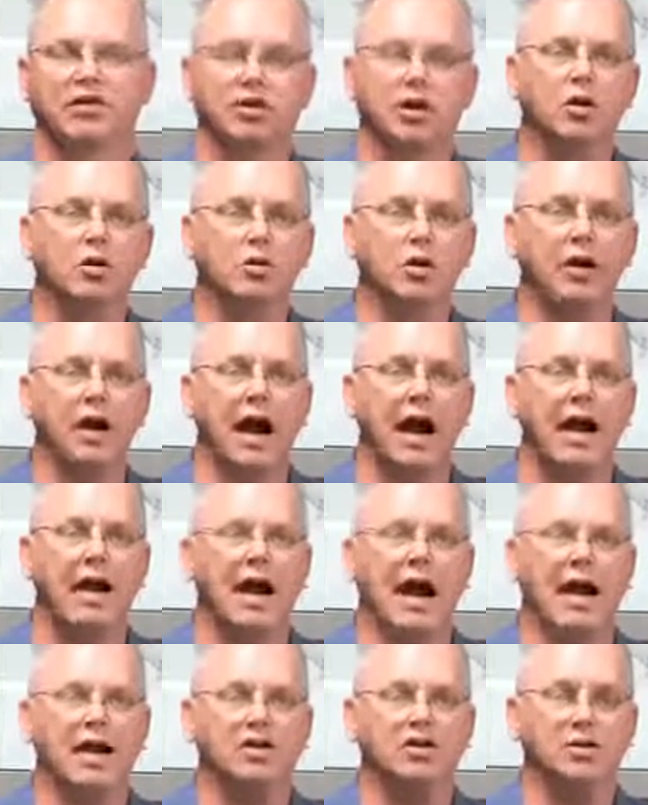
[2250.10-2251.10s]
So
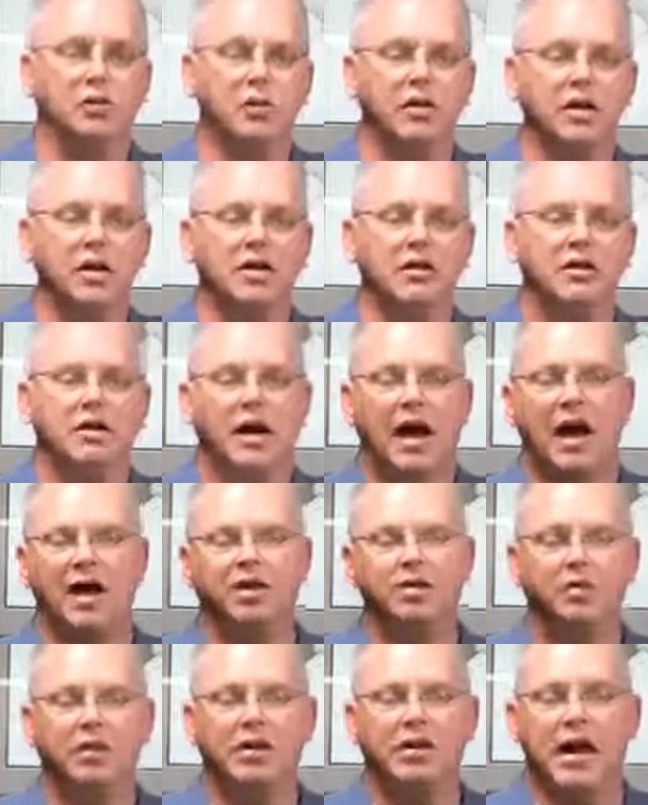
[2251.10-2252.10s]
tonight, as we
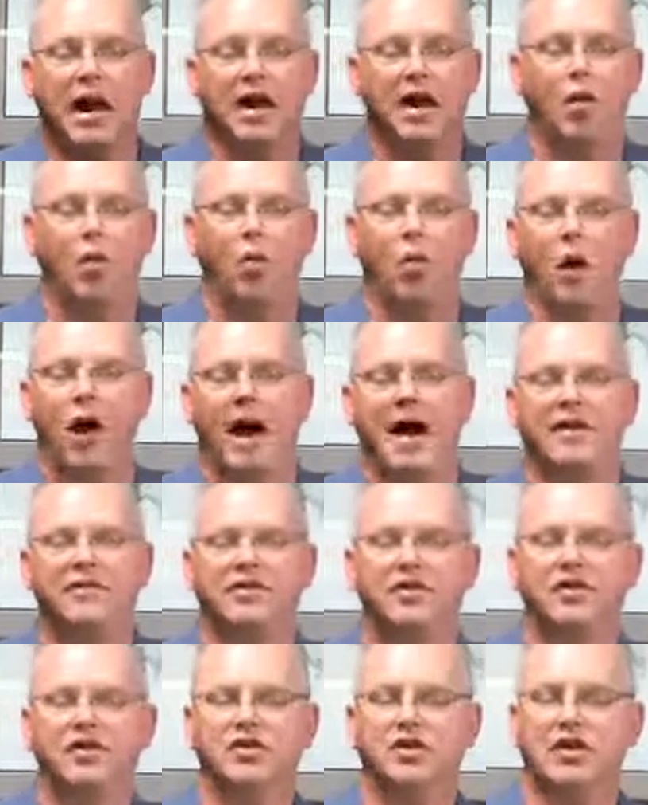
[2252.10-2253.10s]
as we kind of
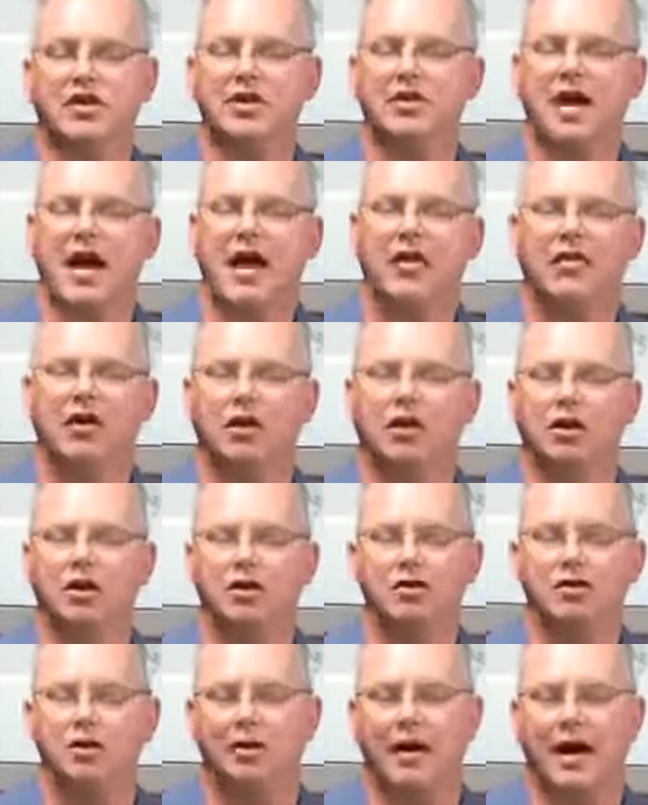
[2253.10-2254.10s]
wind this thing down and
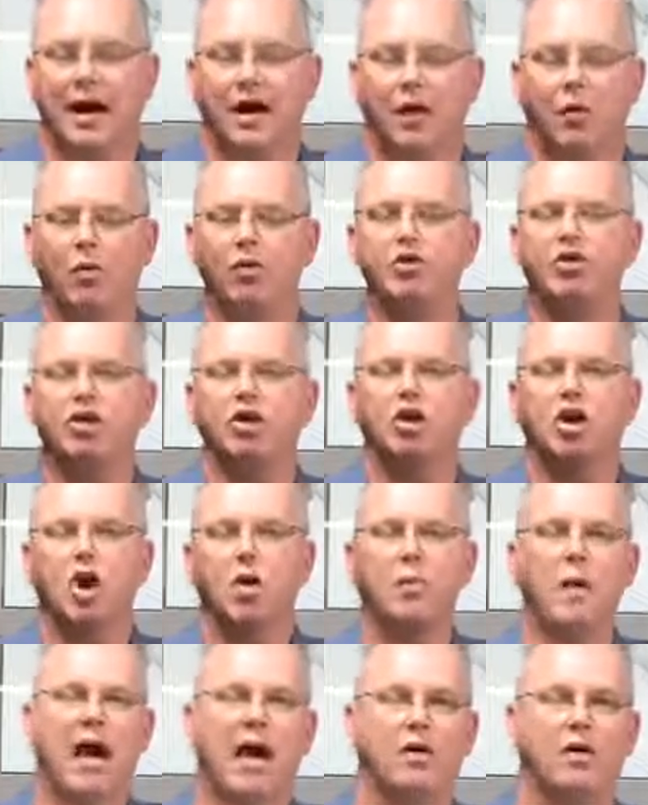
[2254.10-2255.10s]
close it out, I want you to
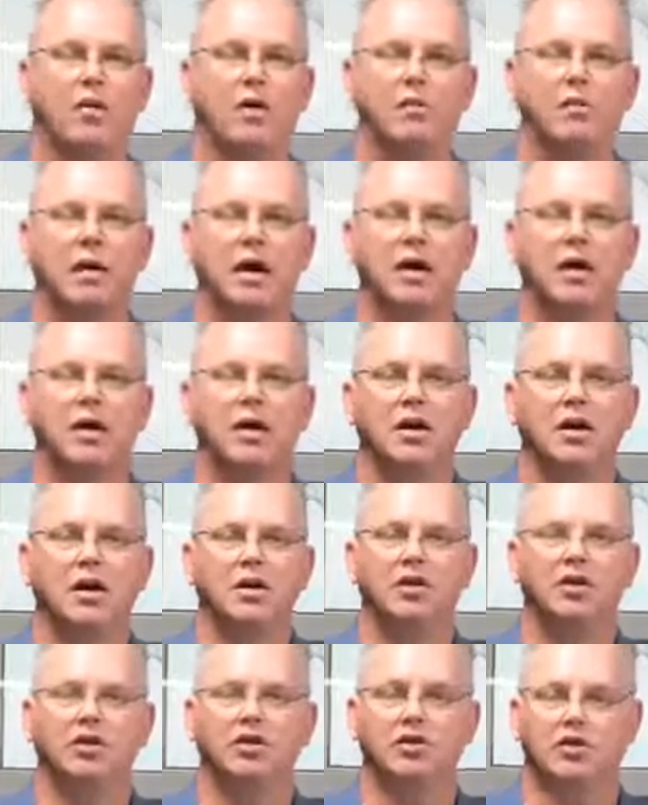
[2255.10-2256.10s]
go back with me
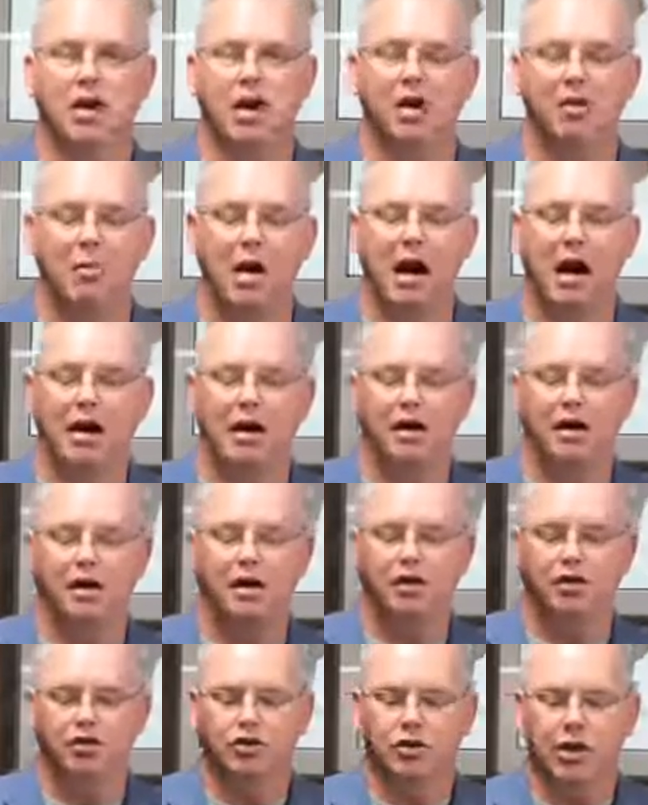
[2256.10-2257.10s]
to Jeremiah
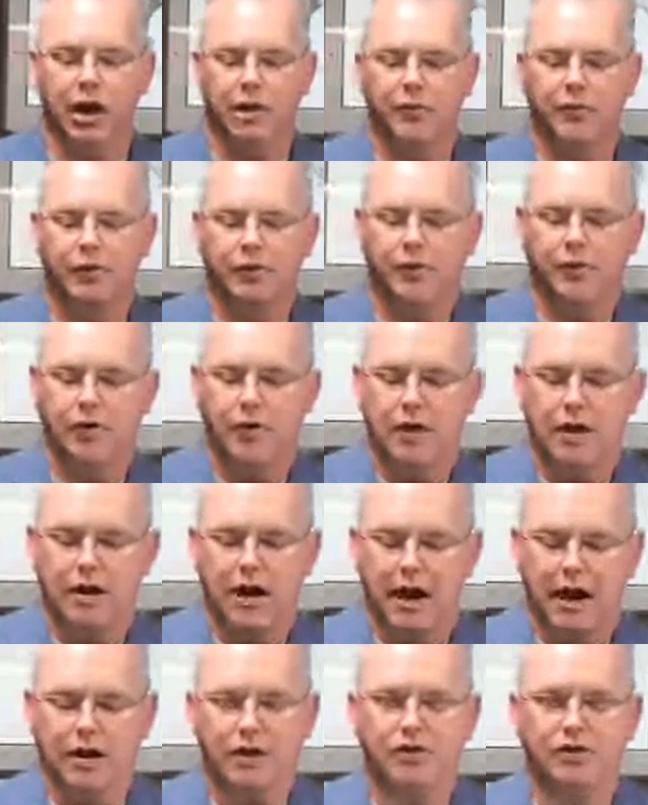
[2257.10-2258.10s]
chapter
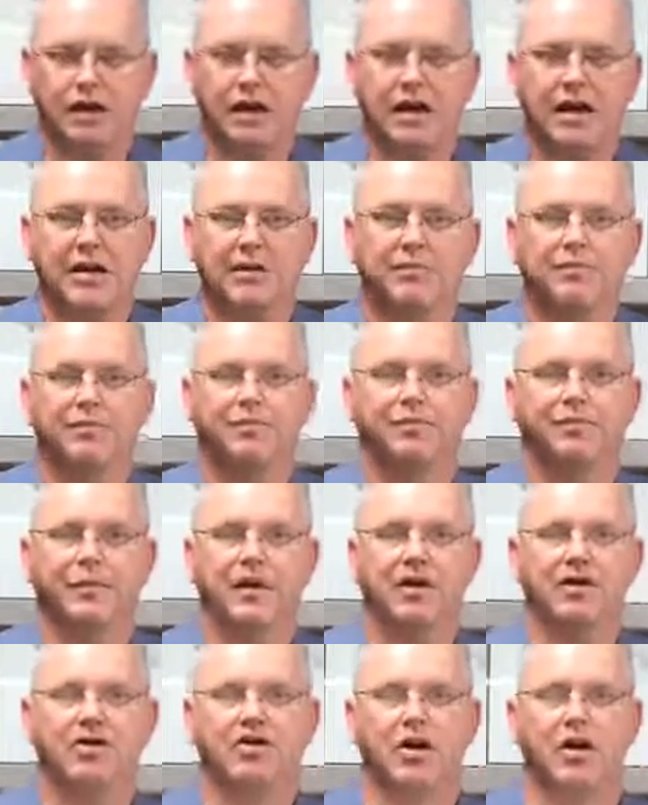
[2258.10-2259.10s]
18.
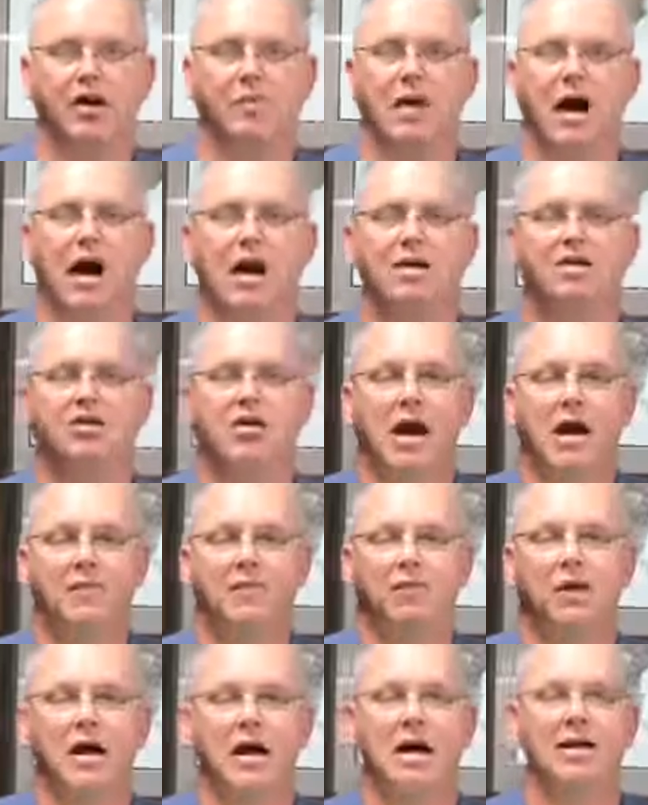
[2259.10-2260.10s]
Jeremiah
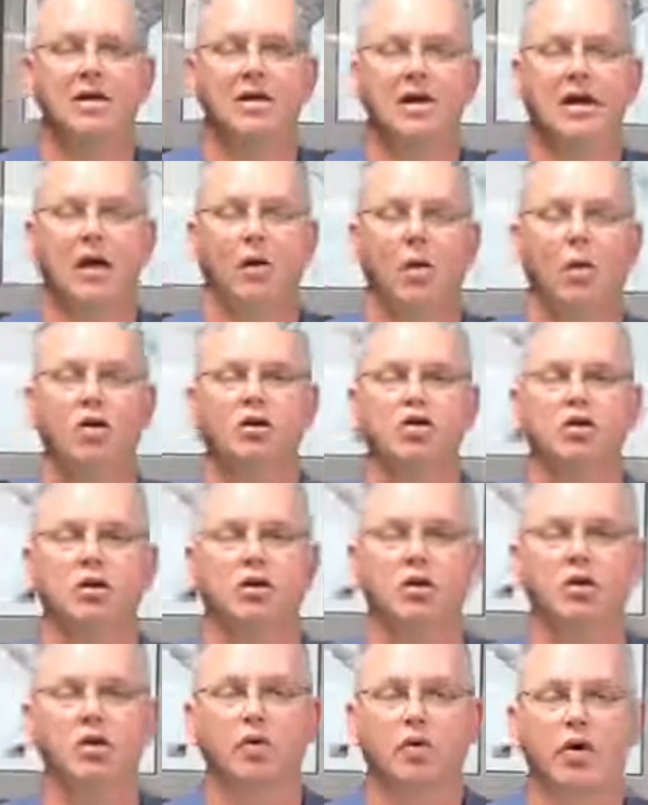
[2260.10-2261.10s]
chapter 18, I want
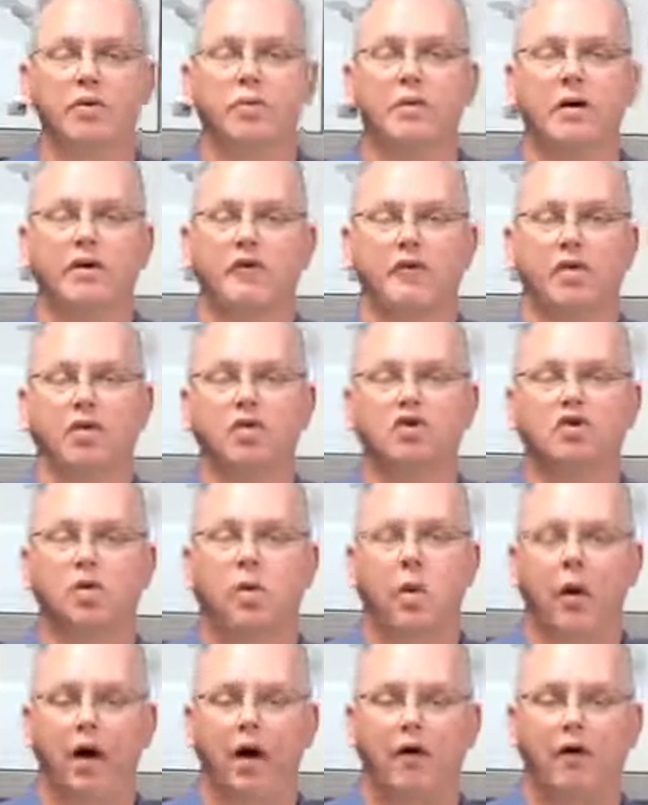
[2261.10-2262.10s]
you to look with me at verse
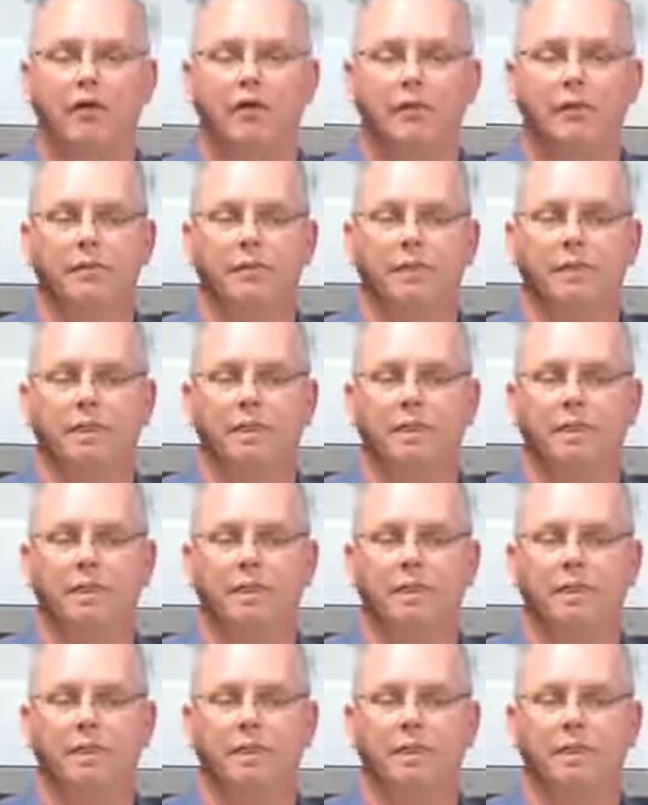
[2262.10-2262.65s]
12.